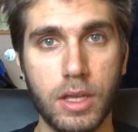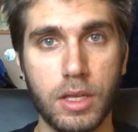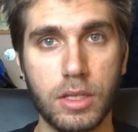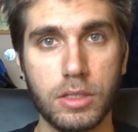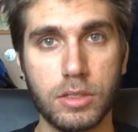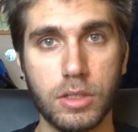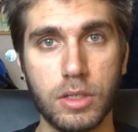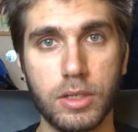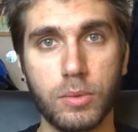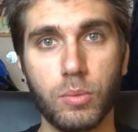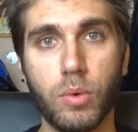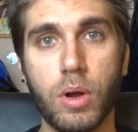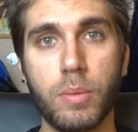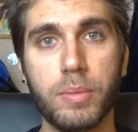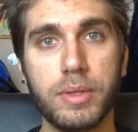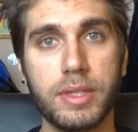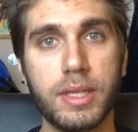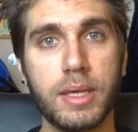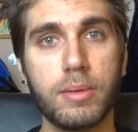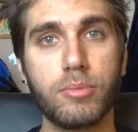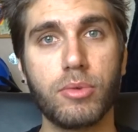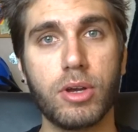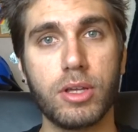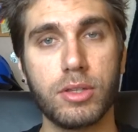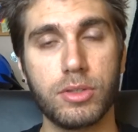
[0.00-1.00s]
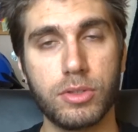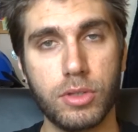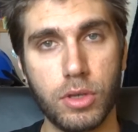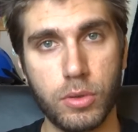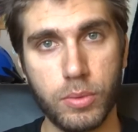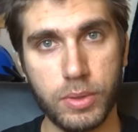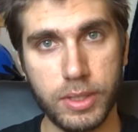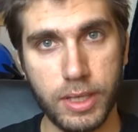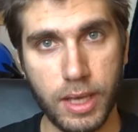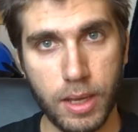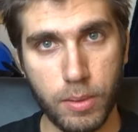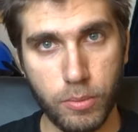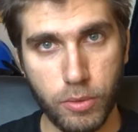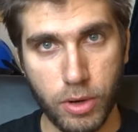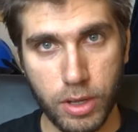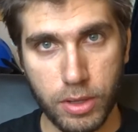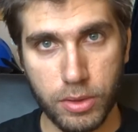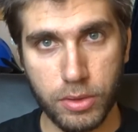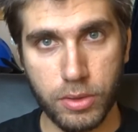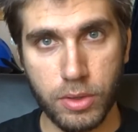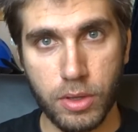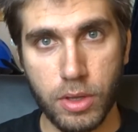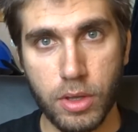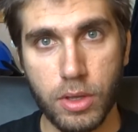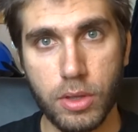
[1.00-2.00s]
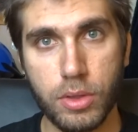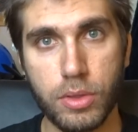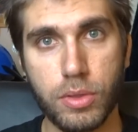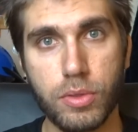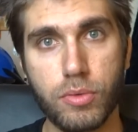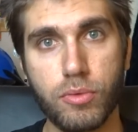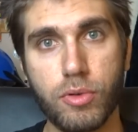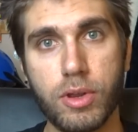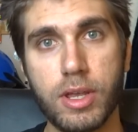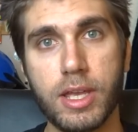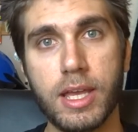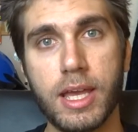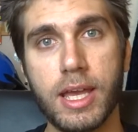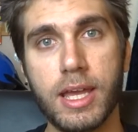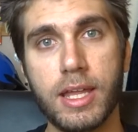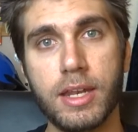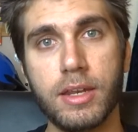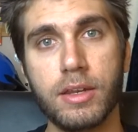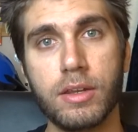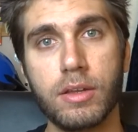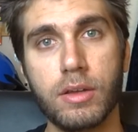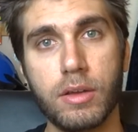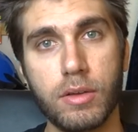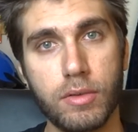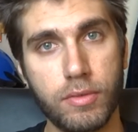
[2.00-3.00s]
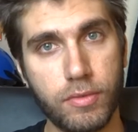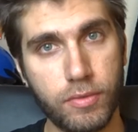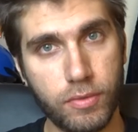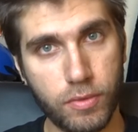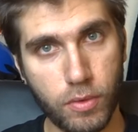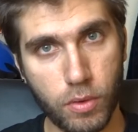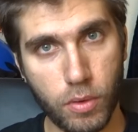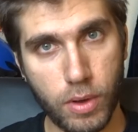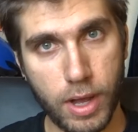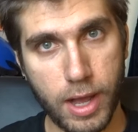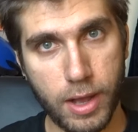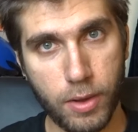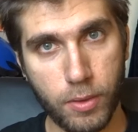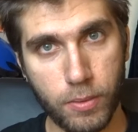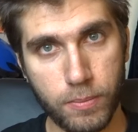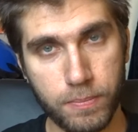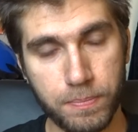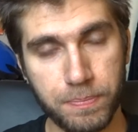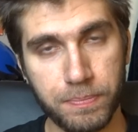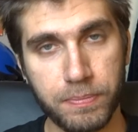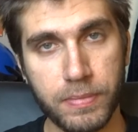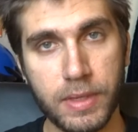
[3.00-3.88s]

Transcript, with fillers: So you 1 with the in-breath, 2 with the out-breath, 3 in, 4 out.